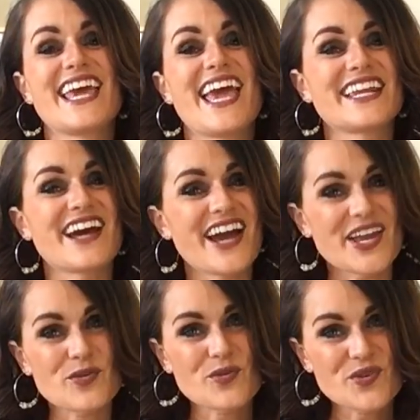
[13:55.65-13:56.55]
And
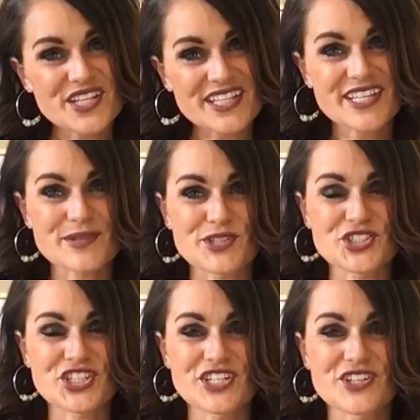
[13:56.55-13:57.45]
I really
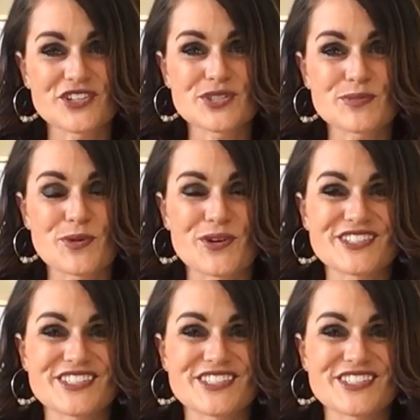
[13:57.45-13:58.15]
appreciate your support.